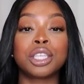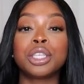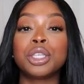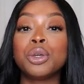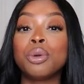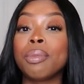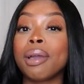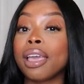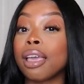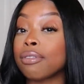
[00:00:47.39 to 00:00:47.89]

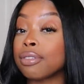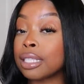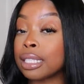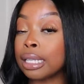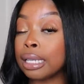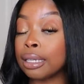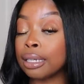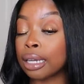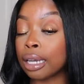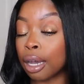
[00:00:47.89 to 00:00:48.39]
you may have
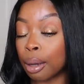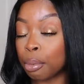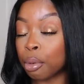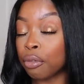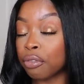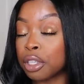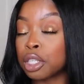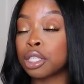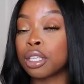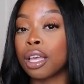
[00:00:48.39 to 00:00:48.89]
seen a couple
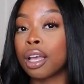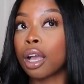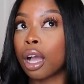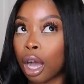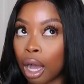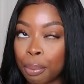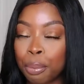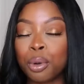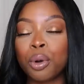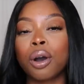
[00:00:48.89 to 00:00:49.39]
of these
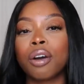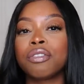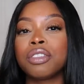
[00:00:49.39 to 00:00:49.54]
couple